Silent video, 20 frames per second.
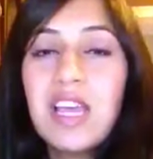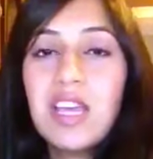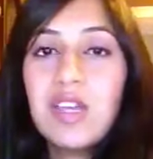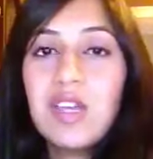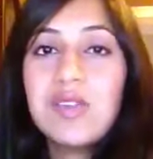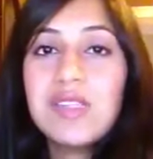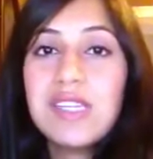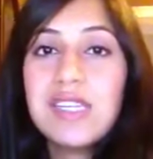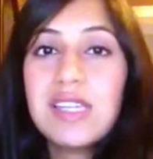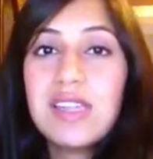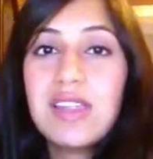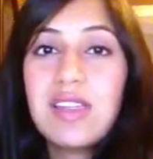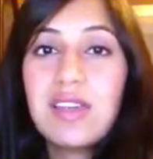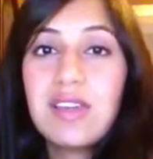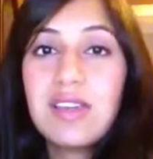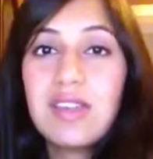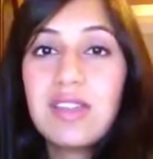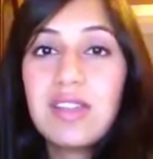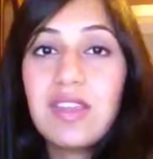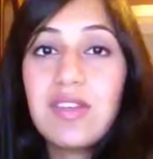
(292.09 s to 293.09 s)
using
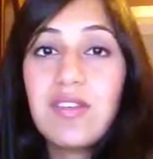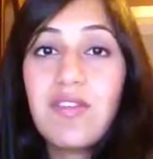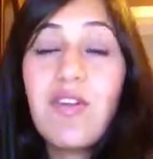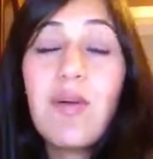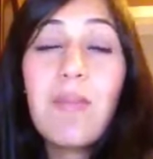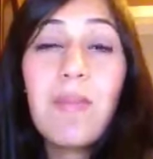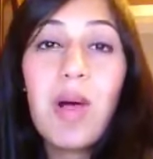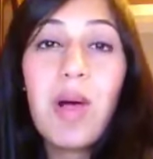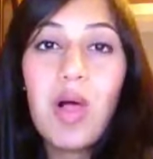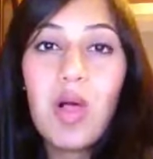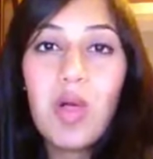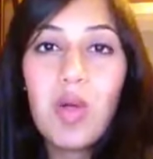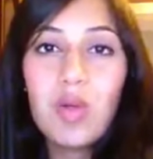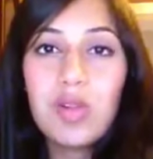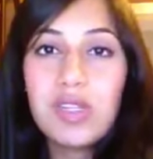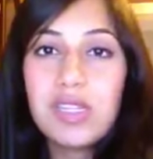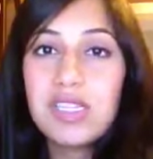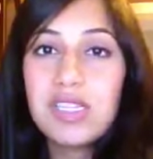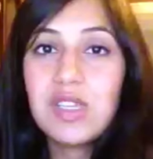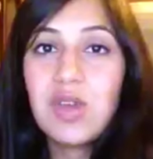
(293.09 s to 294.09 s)
the football
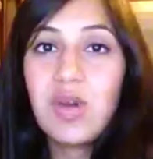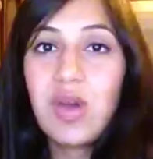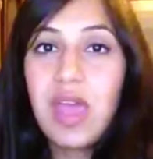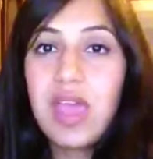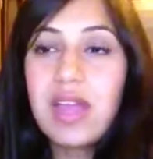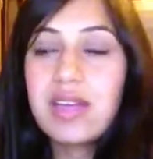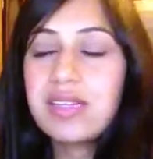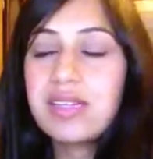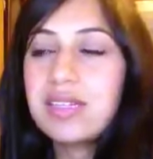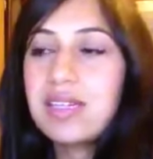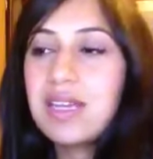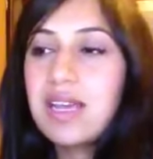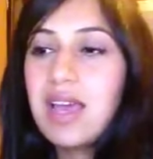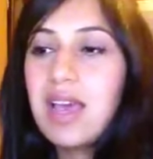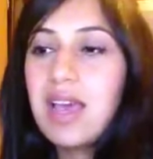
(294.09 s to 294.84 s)
hold is great.